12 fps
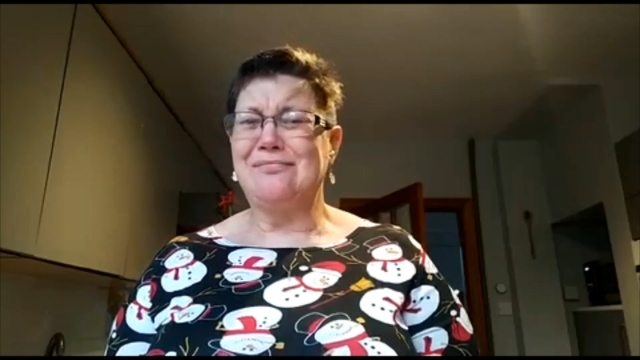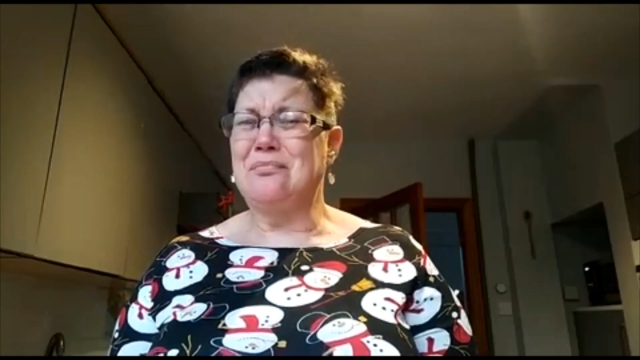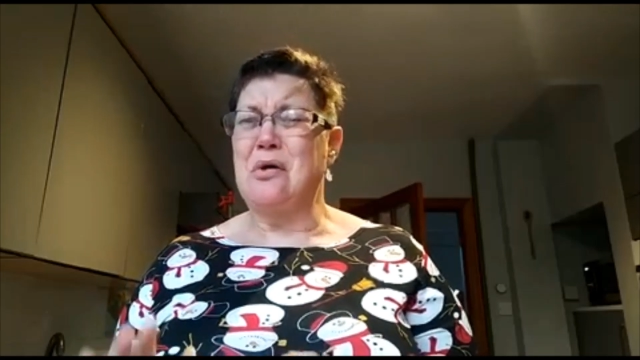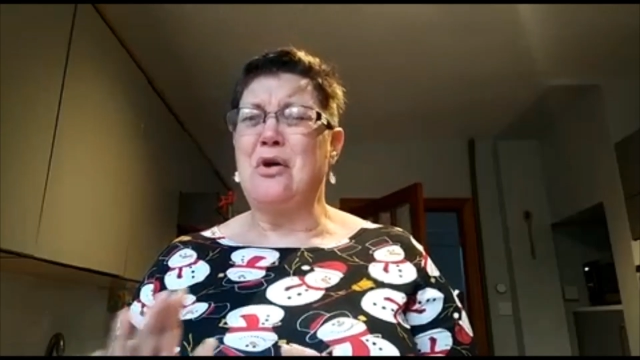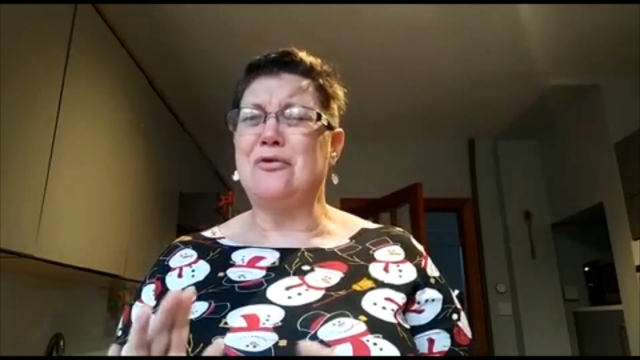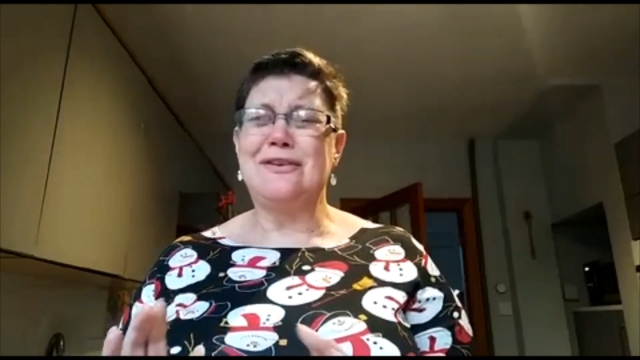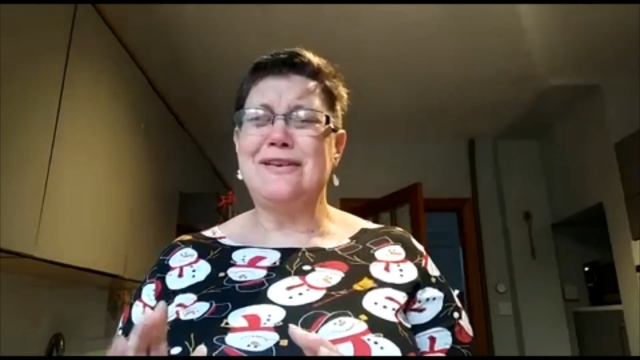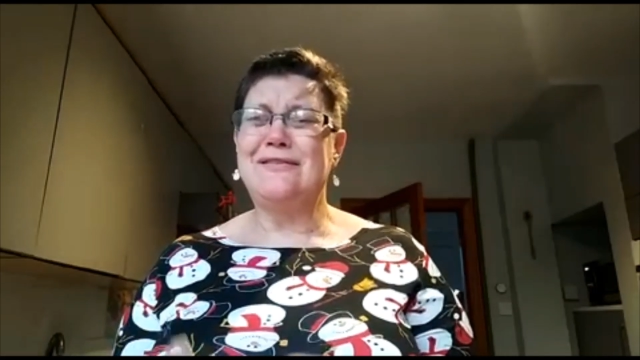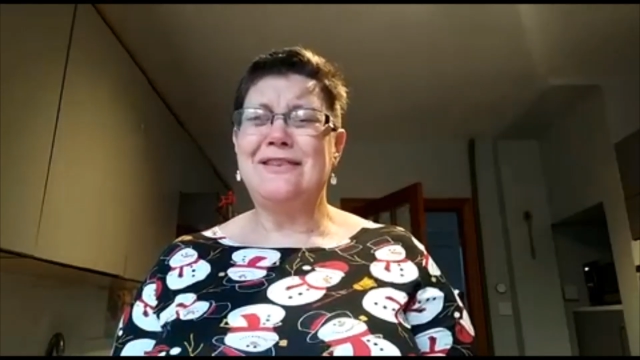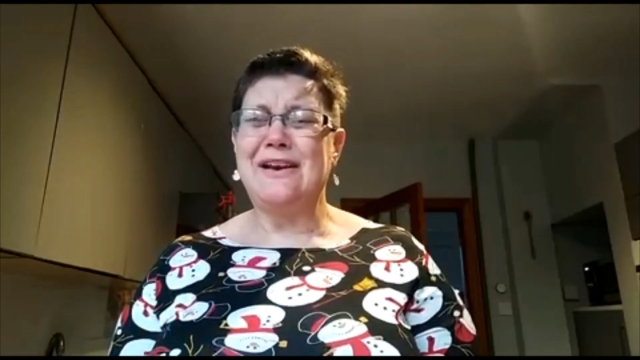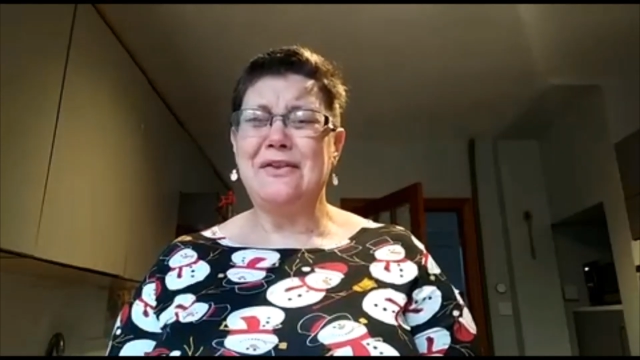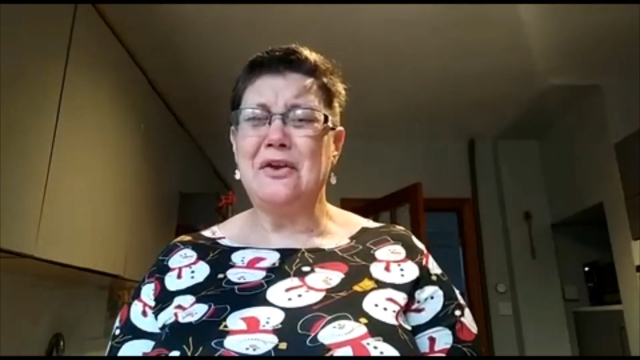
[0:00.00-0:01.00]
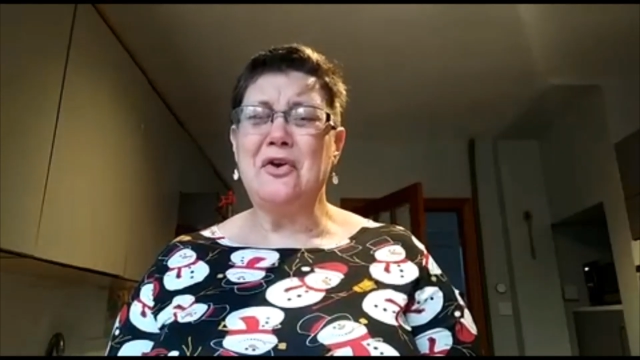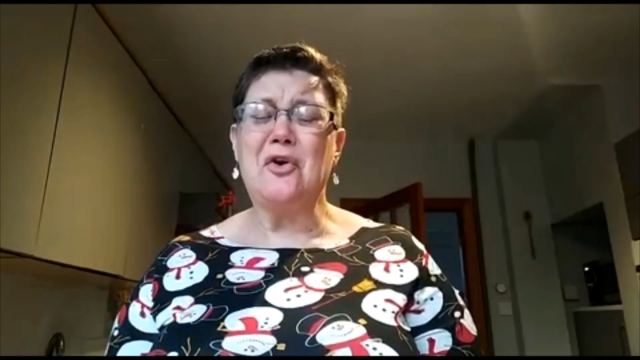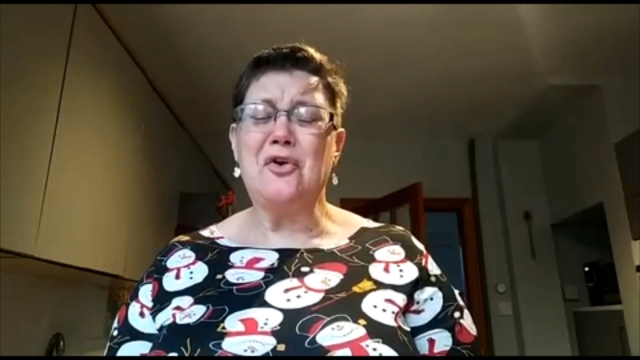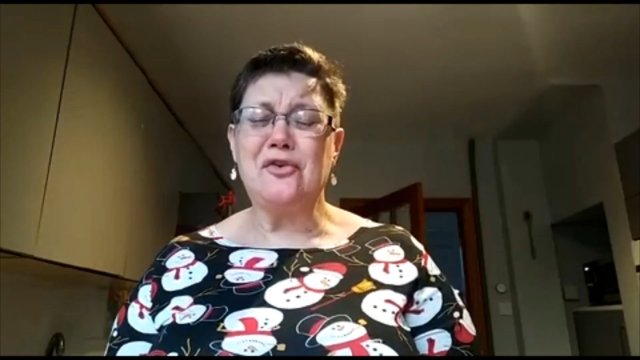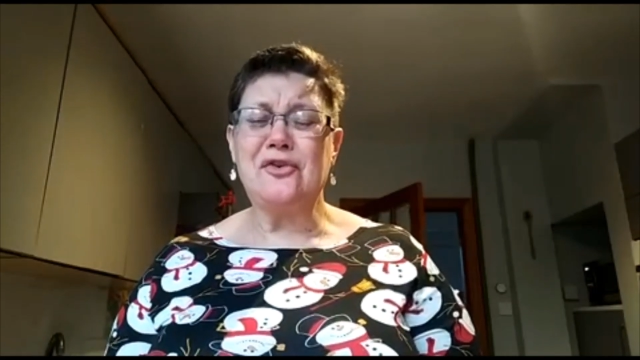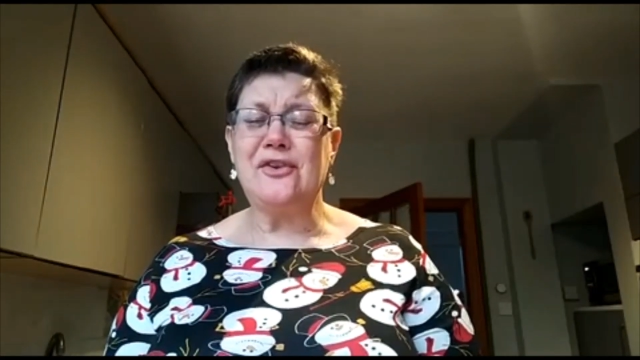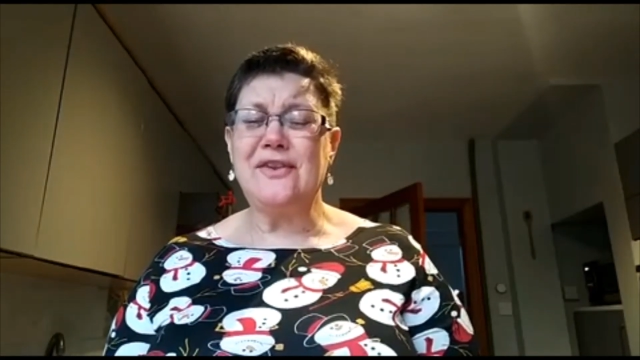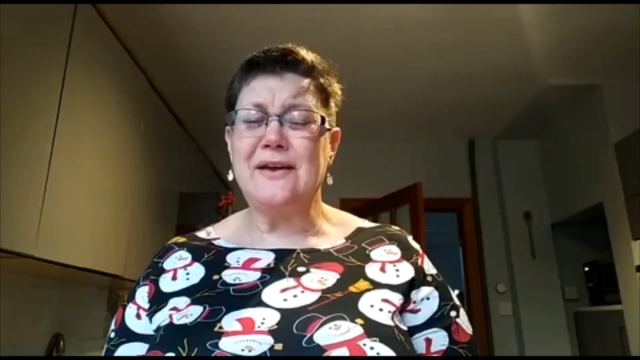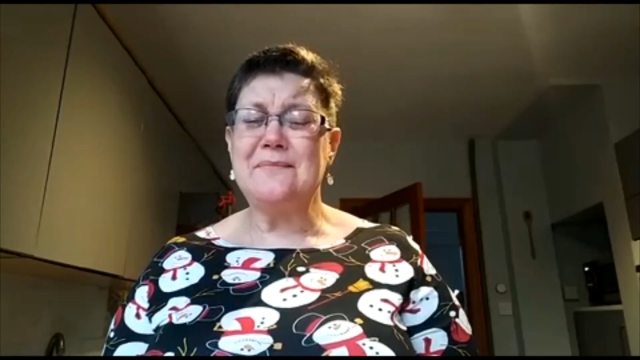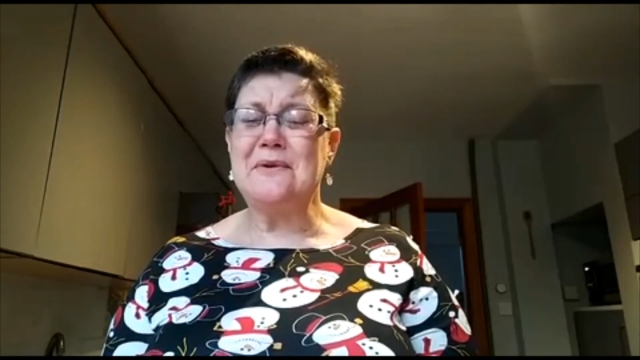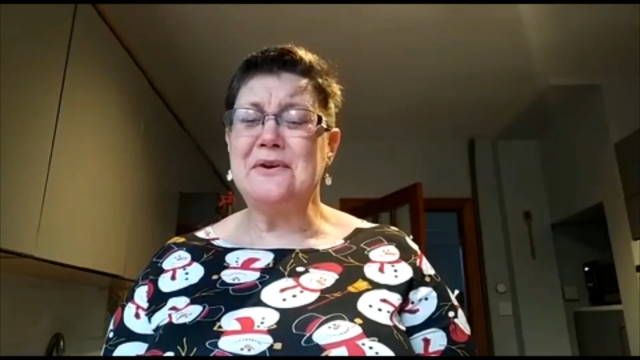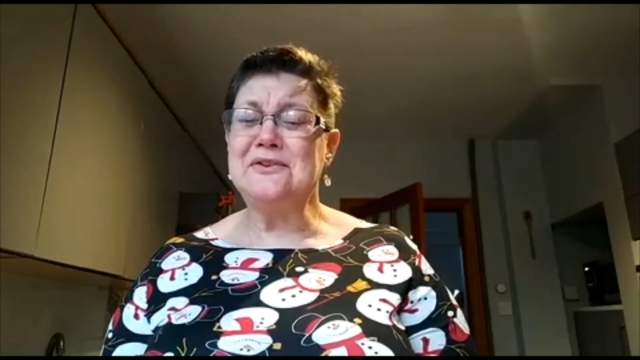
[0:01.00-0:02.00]
pottering around the garden
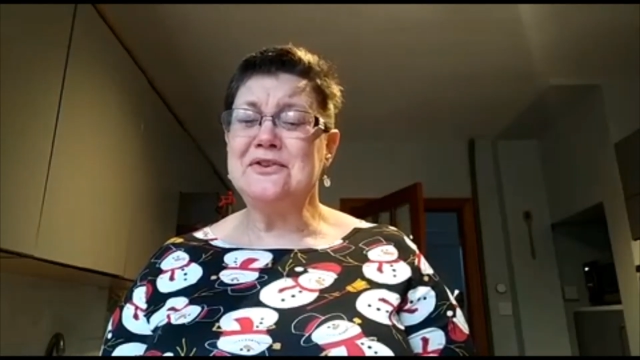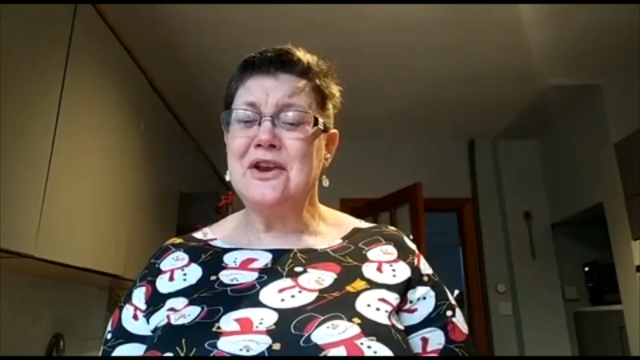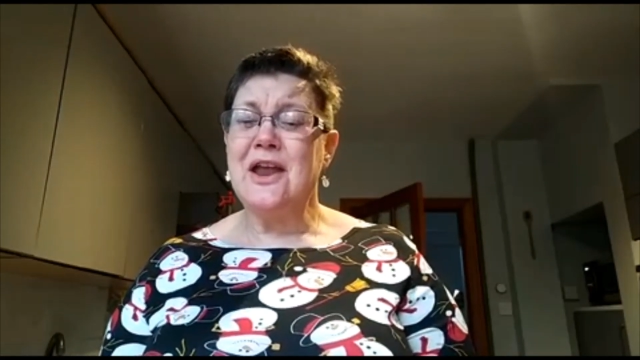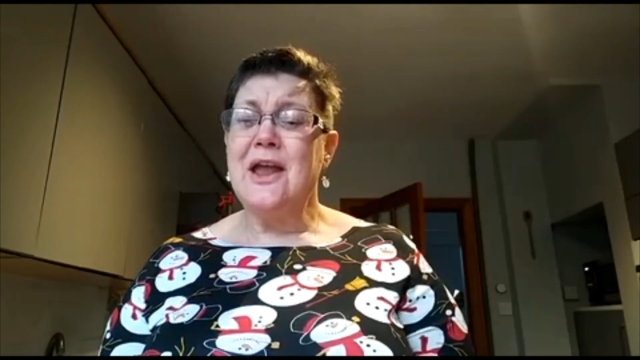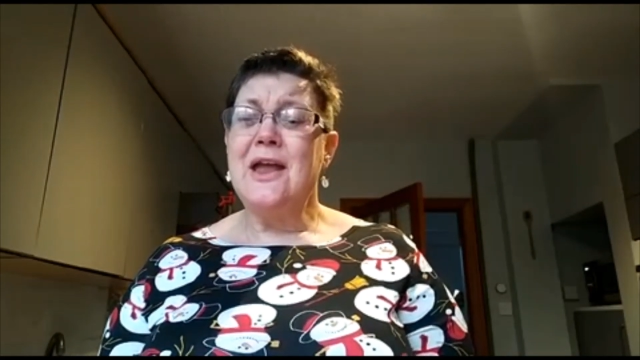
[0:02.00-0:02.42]
that much.